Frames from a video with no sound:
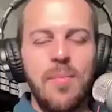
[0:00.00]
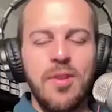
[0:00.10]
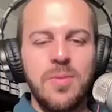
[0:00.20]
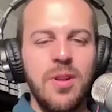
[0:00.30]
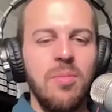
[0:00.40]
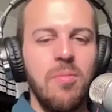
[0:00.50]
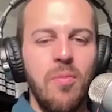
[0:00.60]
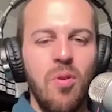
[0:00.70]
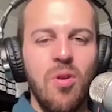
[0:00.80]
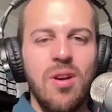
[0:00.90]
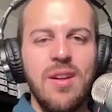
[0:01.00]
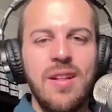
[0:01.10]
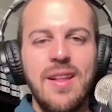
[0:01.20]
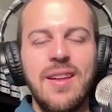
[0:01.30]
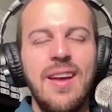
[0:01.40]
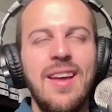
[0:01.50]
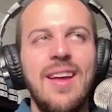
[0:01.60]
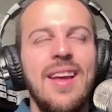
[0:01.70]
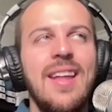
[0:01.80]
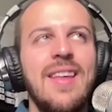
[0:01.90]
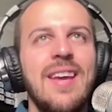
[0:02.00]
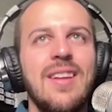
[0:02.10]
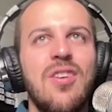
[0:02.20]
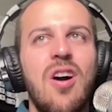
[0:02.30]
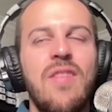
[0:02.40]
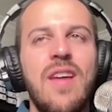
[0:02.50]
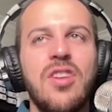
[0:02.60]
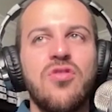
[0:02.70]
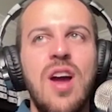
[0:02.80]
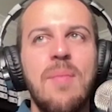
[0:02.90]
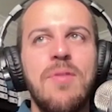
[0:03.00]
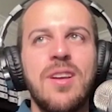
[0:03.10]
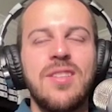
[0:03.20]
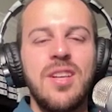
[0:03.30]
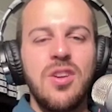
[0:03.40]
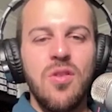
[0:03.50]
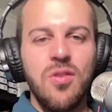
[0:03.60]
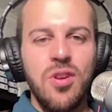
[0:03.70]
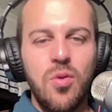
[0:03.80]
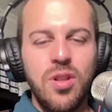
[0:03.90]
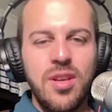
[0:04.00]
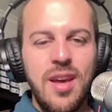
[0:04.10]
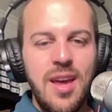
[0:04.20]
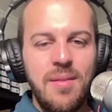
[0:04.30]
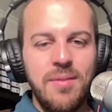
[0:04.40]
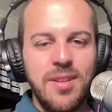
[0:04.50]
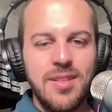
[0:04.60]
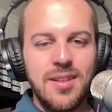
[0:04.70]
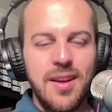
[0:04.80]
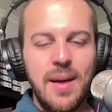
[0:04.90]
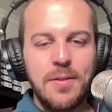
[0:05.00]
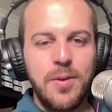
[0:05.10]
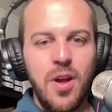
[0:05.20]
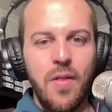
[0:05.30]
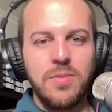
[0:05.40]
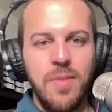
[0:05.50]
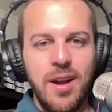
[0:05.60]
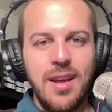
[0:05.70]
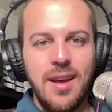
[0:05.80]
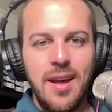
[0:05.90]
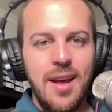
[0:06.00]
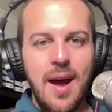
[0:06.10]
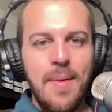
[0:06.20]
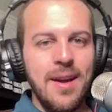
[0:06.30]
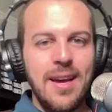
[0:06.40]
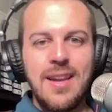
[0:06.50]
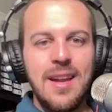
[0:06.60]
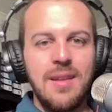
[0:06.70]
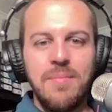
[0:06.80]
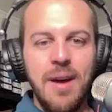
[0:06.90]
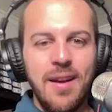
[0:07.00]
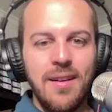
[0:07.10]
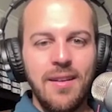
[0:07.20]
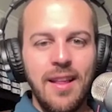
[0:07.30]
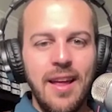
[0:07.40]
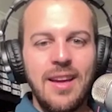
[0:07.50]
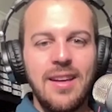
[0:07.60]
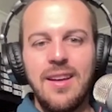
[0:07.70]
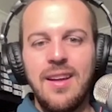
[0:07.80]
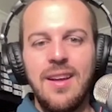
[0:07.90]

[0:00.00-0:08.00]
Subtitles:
I'm going to spend a little bit more. And then they get caught in that trap. The next thing you know, they're going to quit the game because they're like, I'm spending all this money. I'm not getting any better. Like